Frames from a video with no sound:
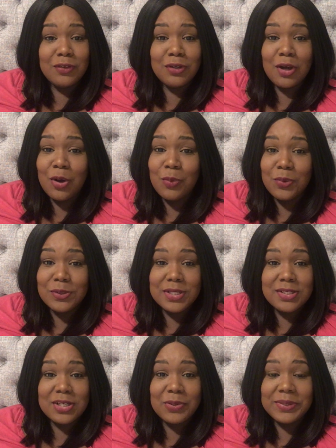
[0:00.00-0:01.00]
you don't want to
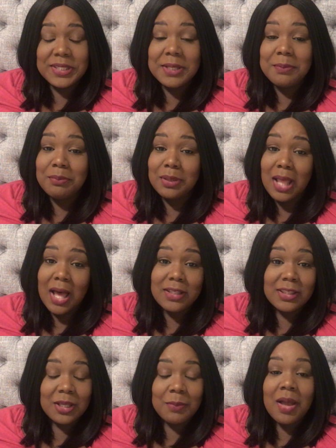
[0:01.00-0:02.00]
deal with them, block
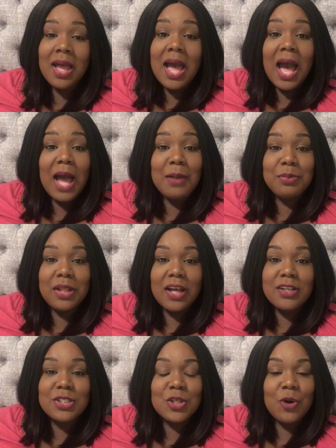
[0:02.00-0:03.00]
them. I
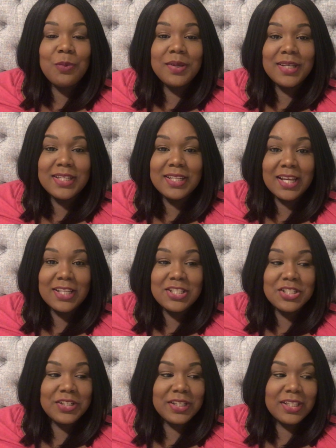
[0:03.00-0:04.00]
block so many
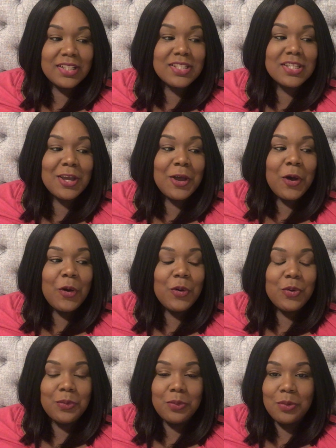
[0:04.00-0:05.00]
Nigerians
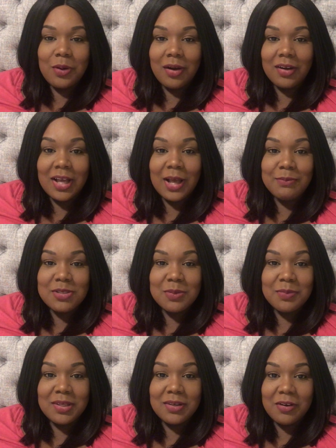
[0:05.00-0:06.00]
who come to
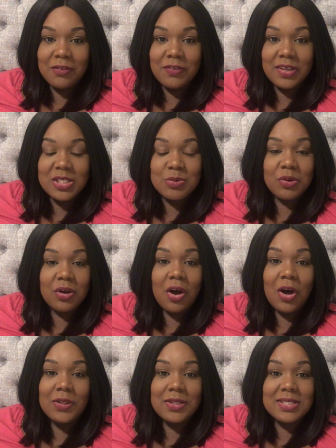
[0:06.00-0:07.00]
me on Facebook
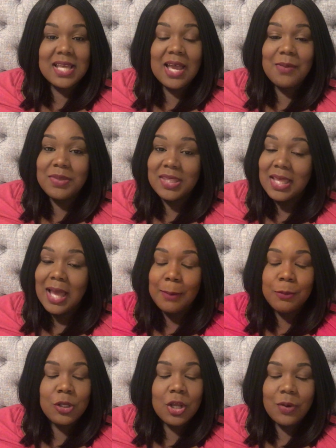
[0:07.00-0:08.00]
all the time, and I
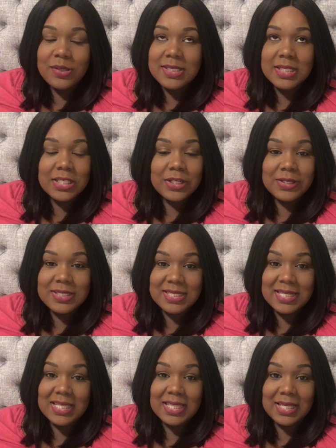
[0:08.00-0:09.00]
know it's clear as
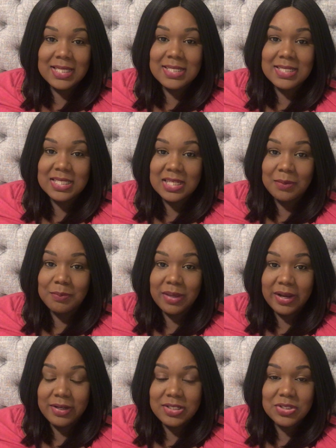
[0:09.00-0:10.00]
day they can see that I'm
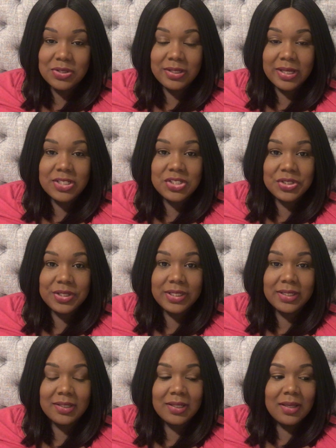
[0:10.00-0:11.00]
married to a
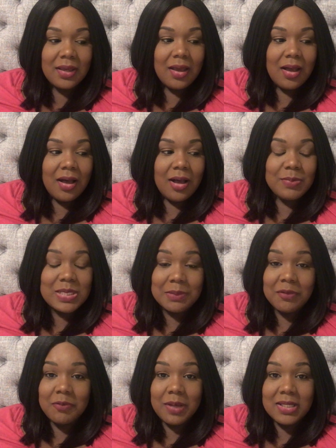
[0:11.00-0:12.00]
Nigerian. Some
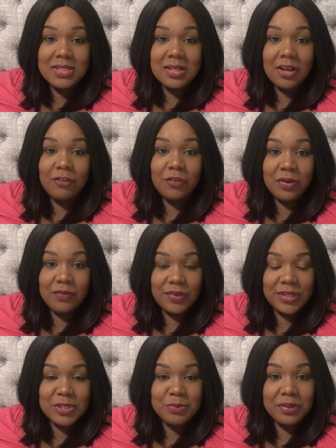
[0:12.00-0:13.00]
of my stuff on
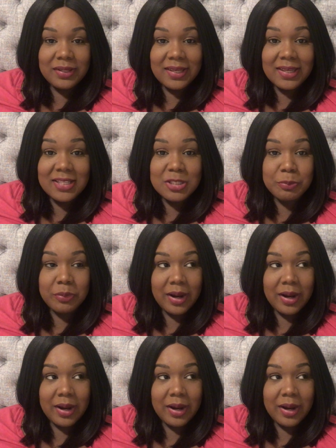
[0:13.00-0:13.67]
Facebook is